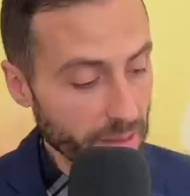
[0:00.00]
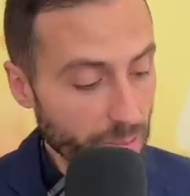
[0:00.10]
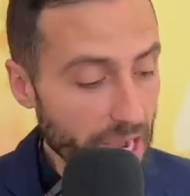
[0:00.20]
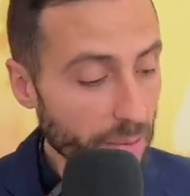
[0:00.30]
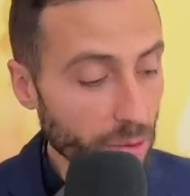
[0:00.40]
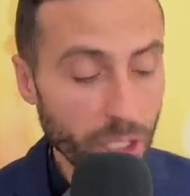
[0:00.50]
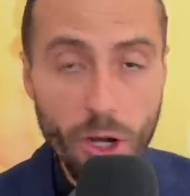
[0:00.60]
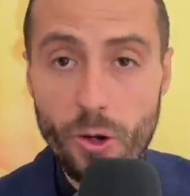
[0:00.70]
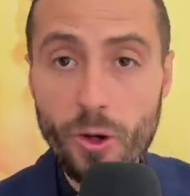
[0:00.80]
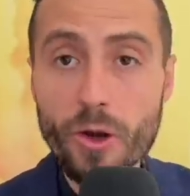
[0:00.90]
the Bible
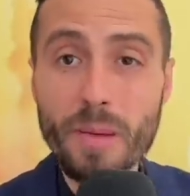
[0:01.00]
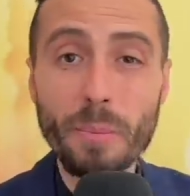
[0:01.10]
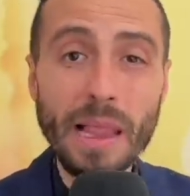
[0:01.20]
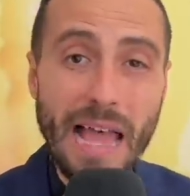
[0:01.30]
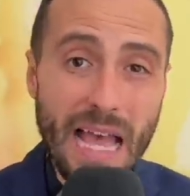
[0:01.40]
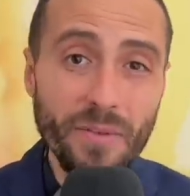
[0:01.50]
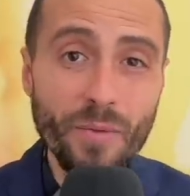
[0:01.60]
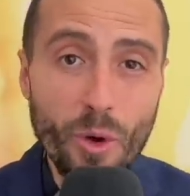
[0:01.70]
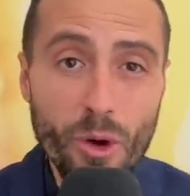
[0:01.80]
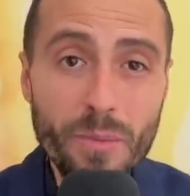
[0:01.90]
alone, on a
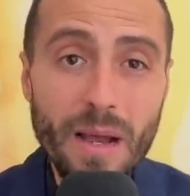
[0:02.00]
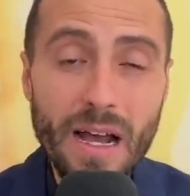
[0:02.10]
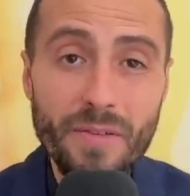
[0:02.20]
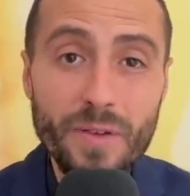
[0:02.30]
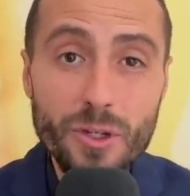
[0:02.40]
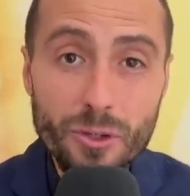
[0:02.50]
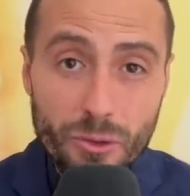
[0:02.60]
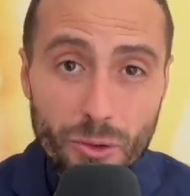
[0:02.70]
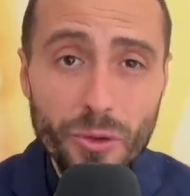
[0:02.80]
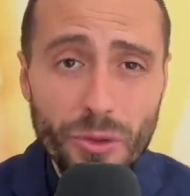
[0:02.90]
platform of
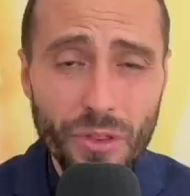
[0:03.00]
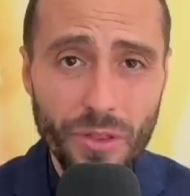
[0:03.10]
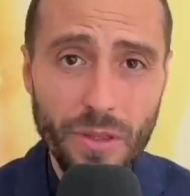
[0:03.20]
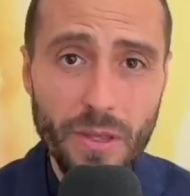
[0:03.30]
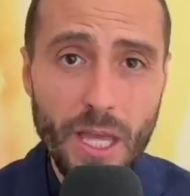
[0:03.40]
truth,